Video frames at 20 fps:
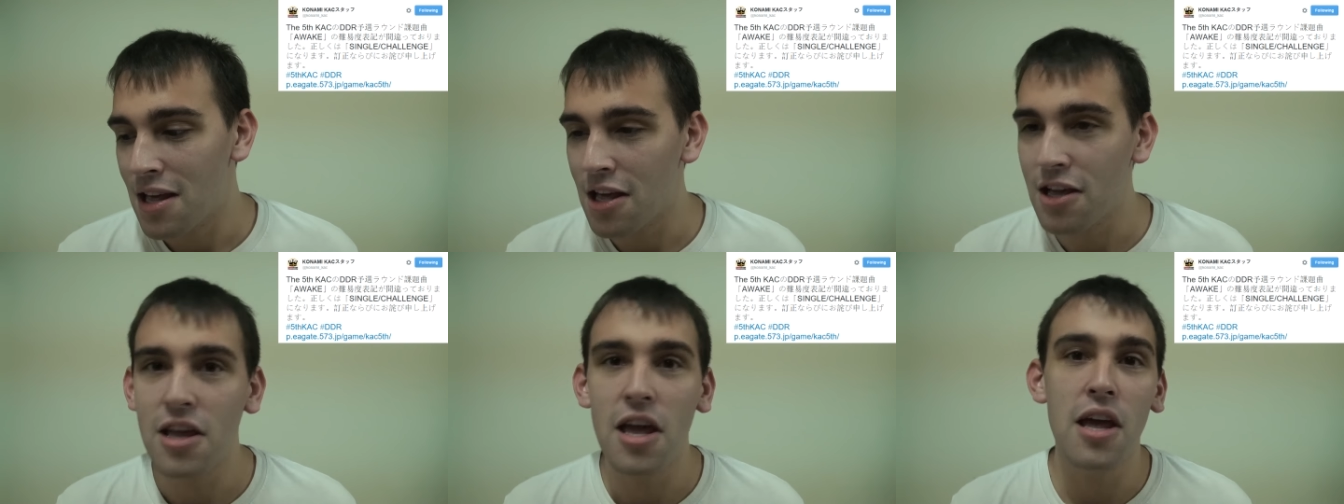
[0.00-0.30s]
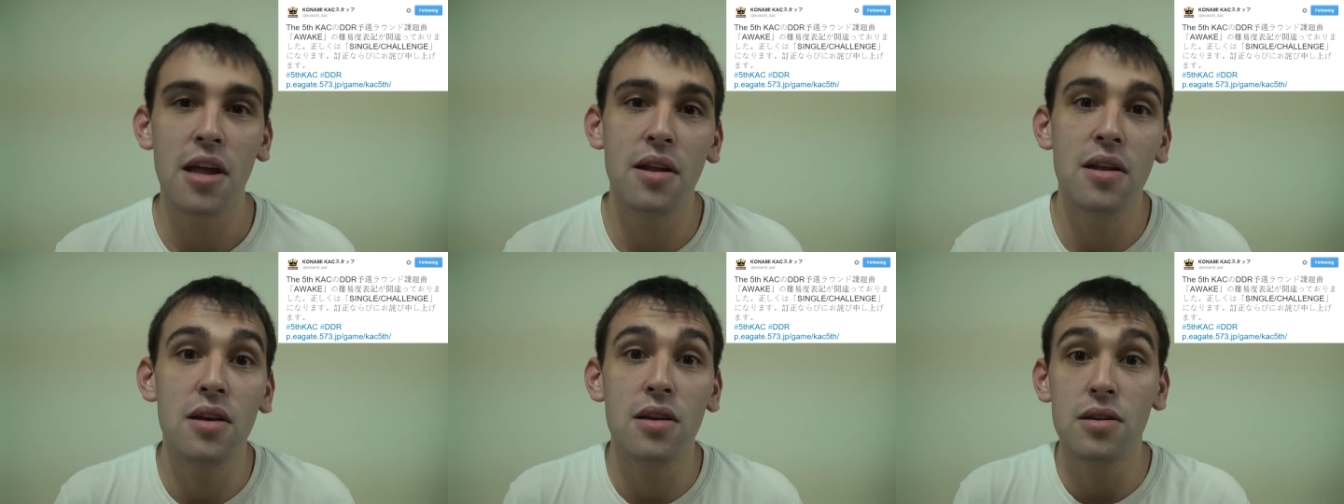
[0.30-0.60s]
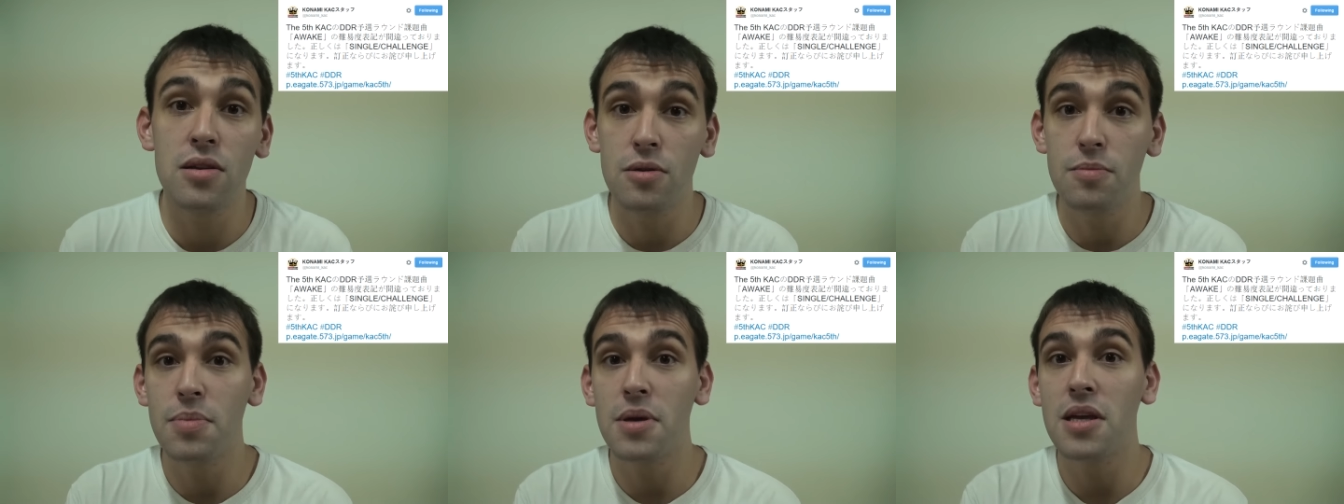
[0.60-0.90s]
again,
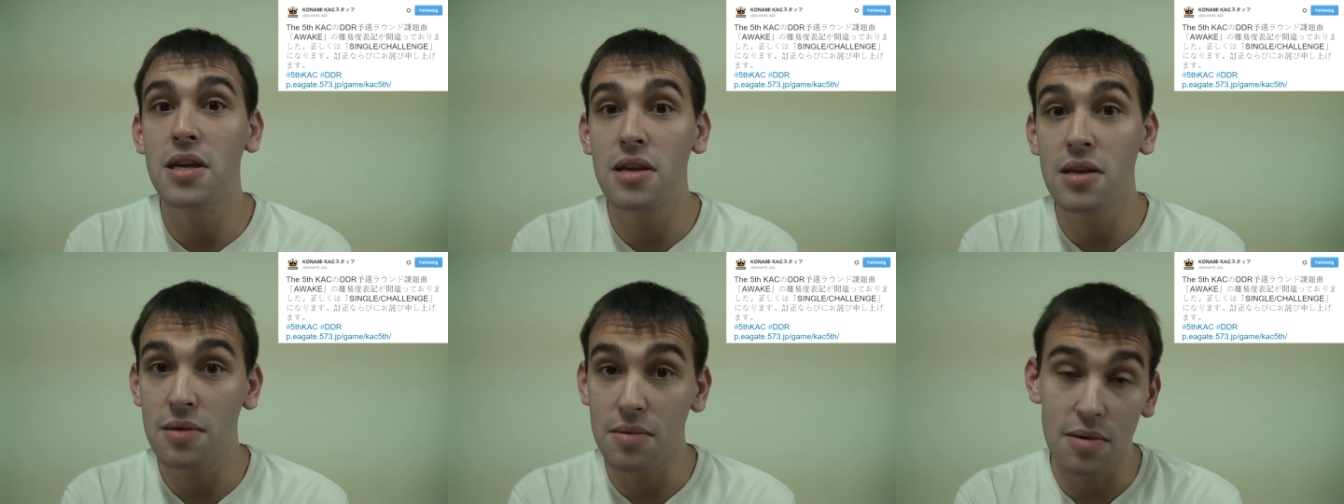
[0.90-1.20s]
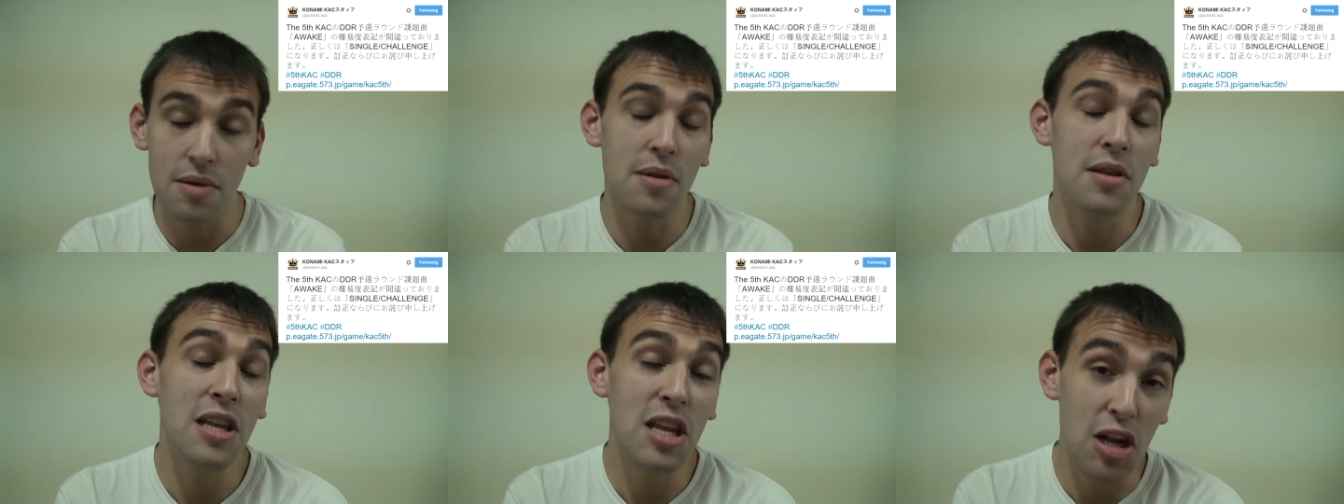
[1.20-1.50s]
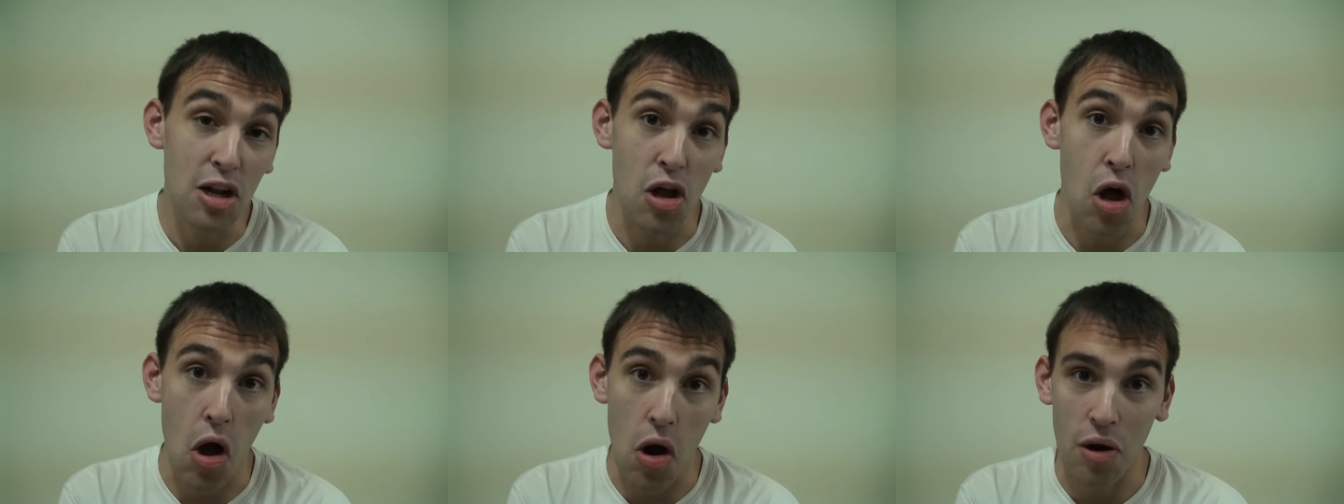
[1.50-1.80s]
it'll be a
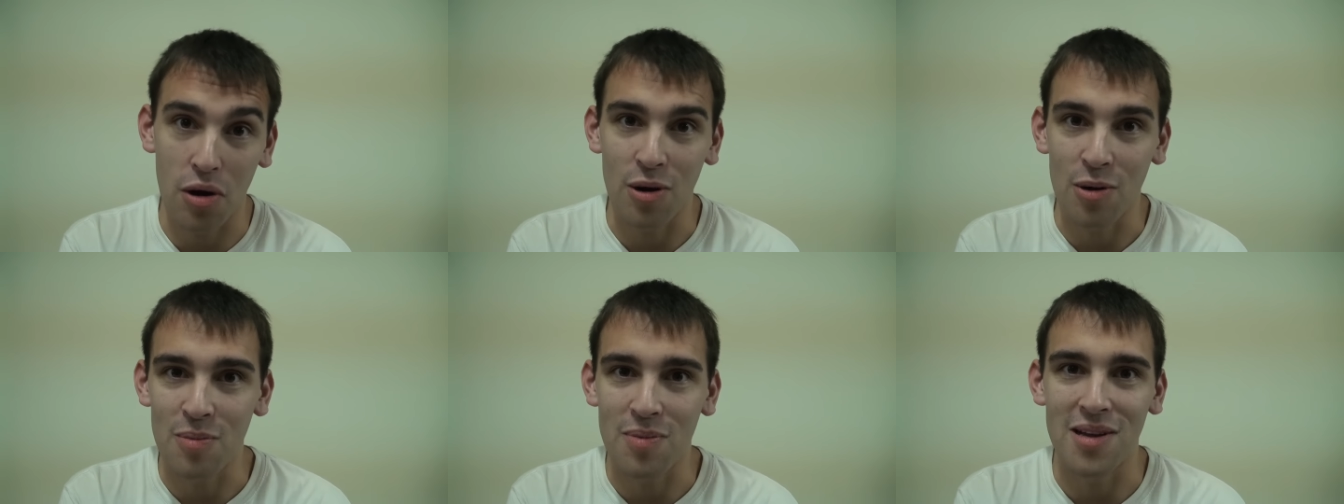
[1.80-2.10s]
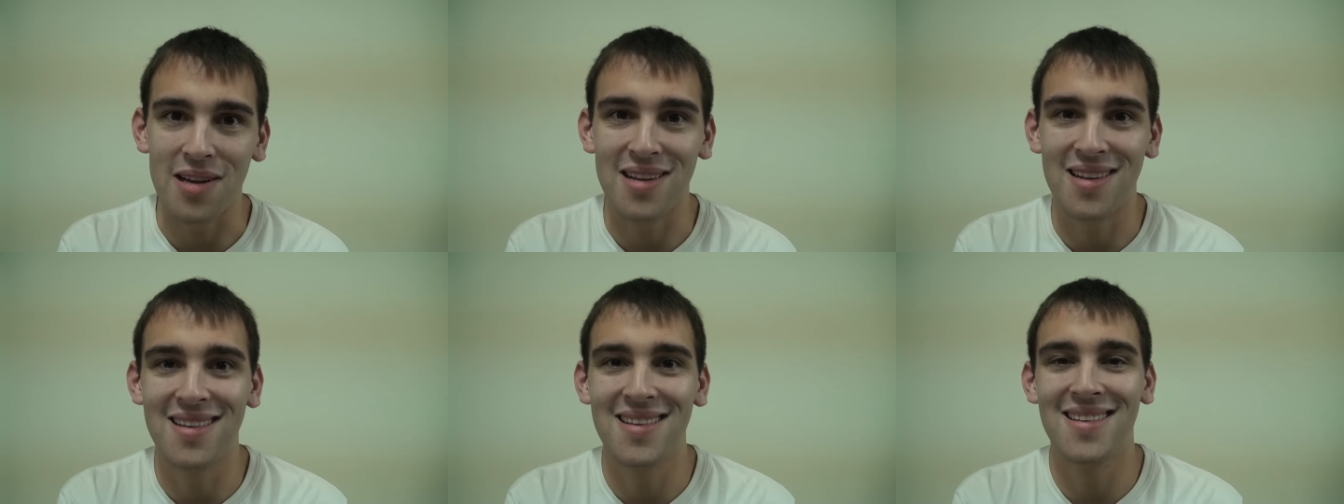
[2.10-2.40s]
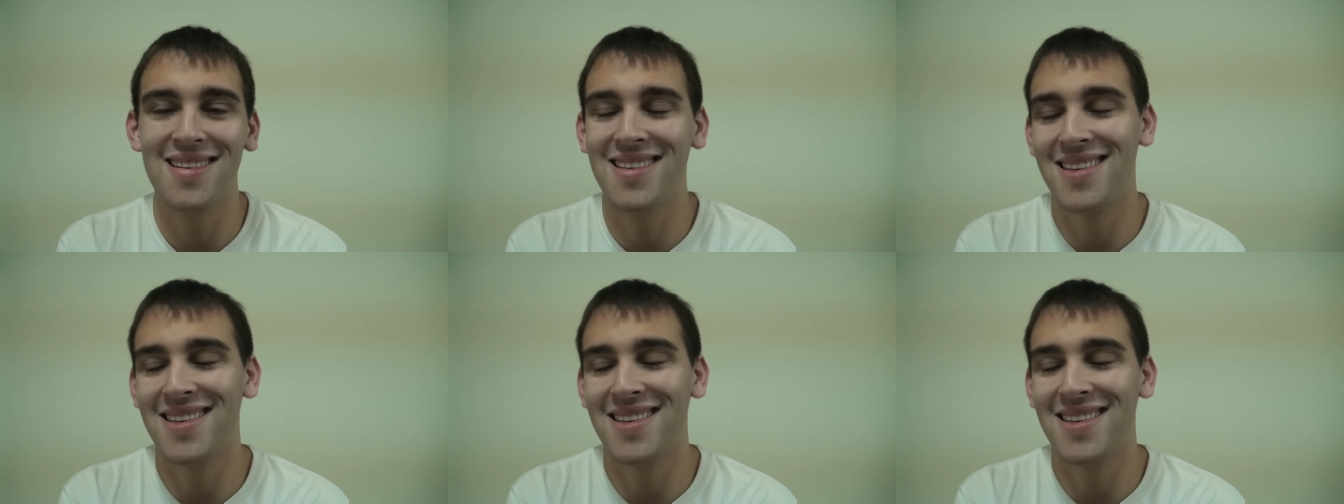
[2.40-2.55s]
little harder, but